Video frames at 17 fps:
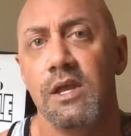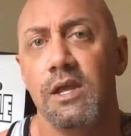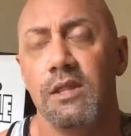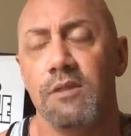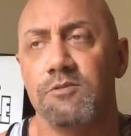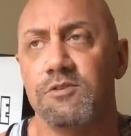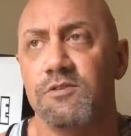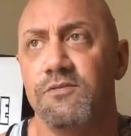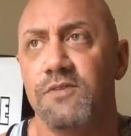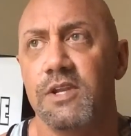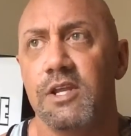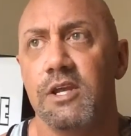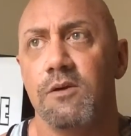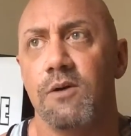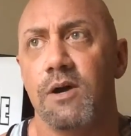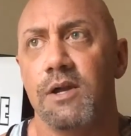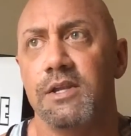There was a
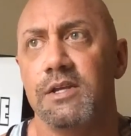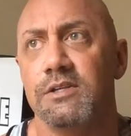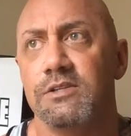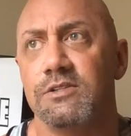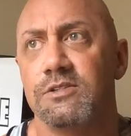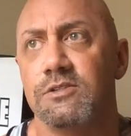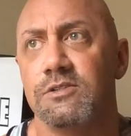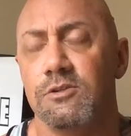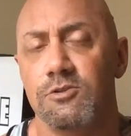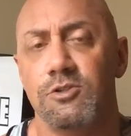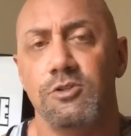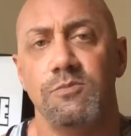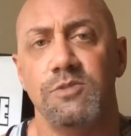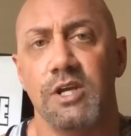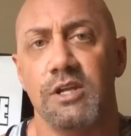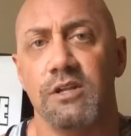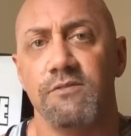video on his
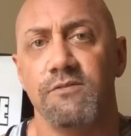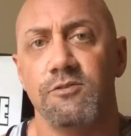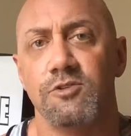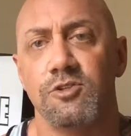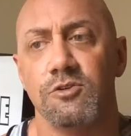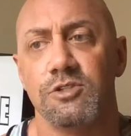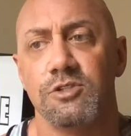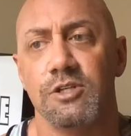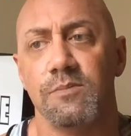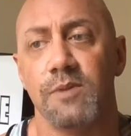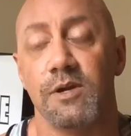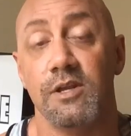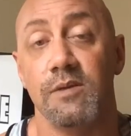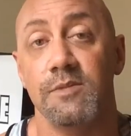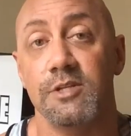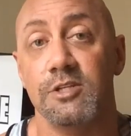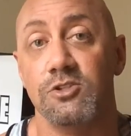YouTube channel, if you search it, about
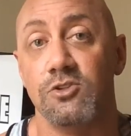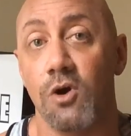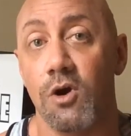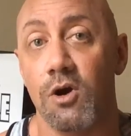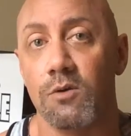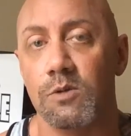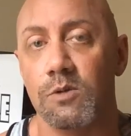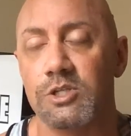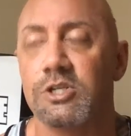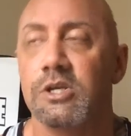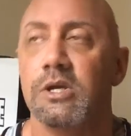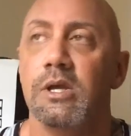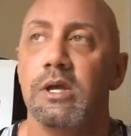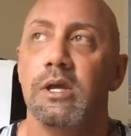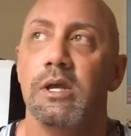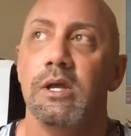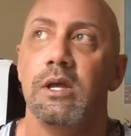him and his dog, which
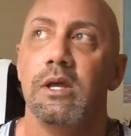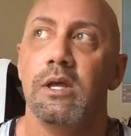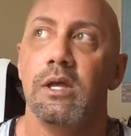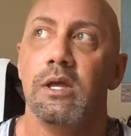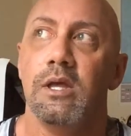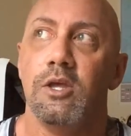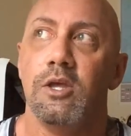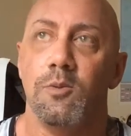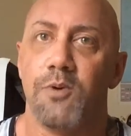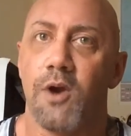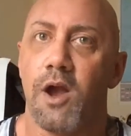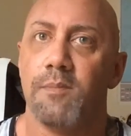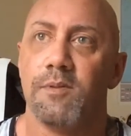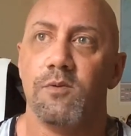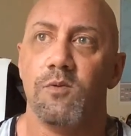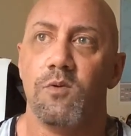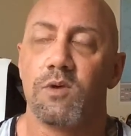you
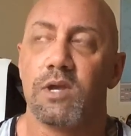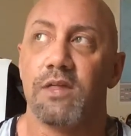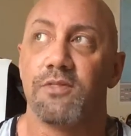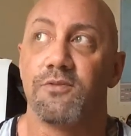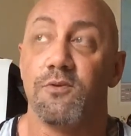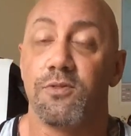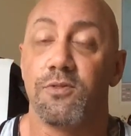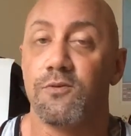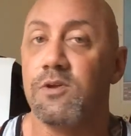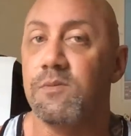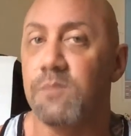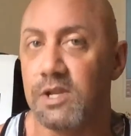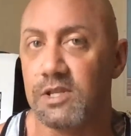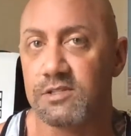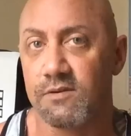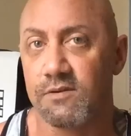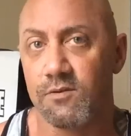probably won't get through 3
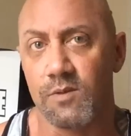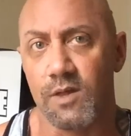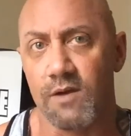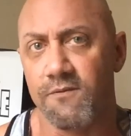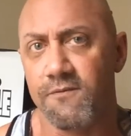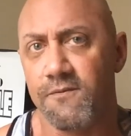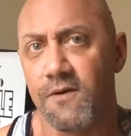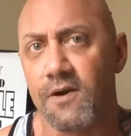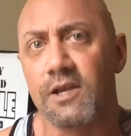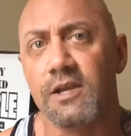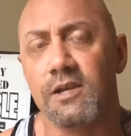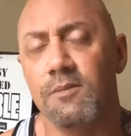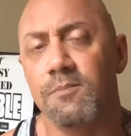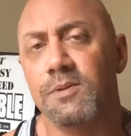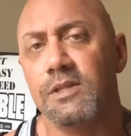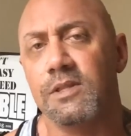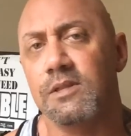minutes of it without fucking
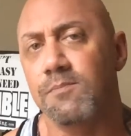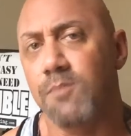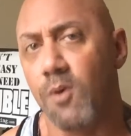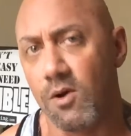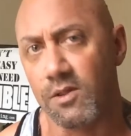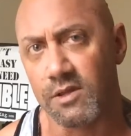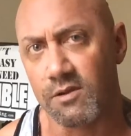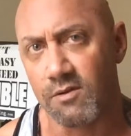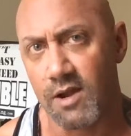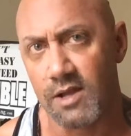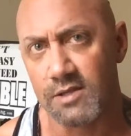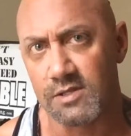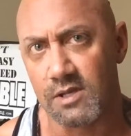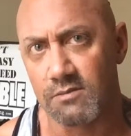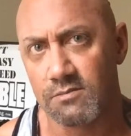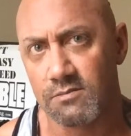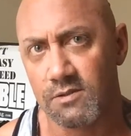completely bawling your eyes out.